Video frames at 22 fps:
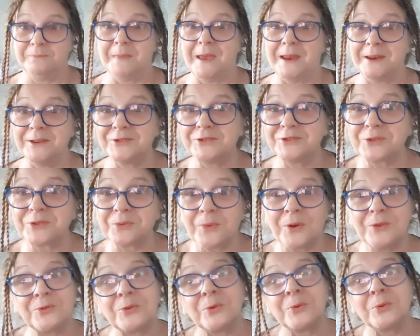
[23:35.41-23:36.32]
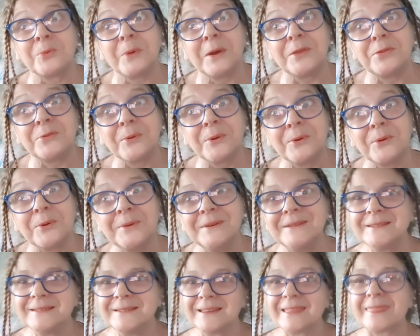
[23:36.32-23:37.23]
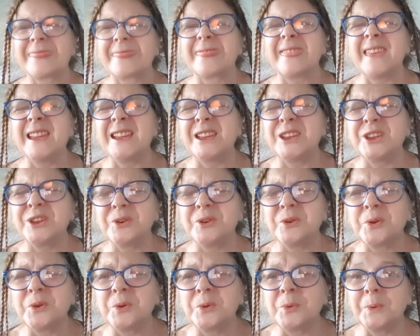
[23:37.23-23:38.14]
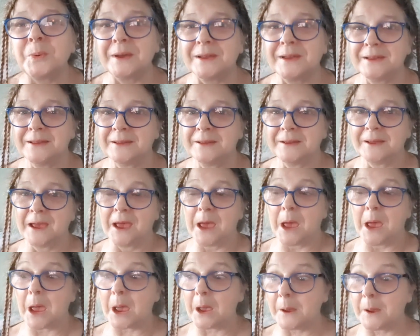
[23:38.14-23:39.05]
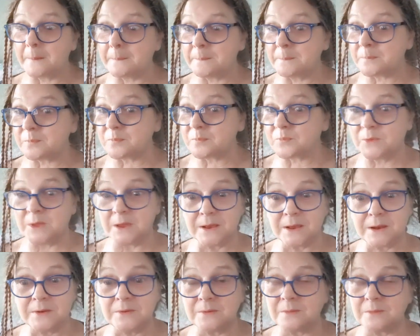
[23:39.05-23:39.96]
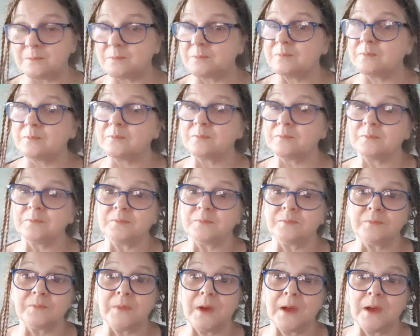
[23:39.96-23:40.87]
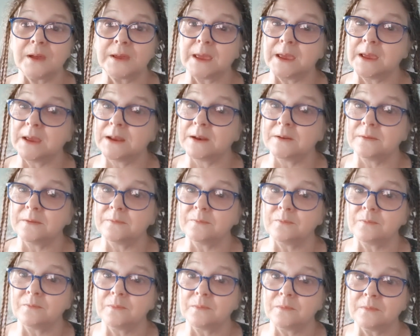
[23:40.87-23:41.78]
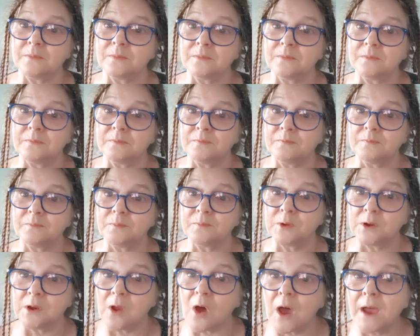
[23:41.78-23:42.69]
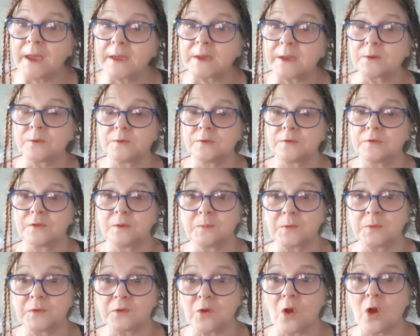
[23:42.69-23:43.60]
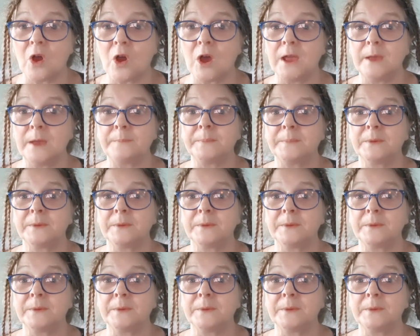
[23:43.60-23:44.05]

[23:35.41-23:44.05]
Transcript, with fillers: managed to watch all the way through, thank you. Um, then, again, like, subscribe,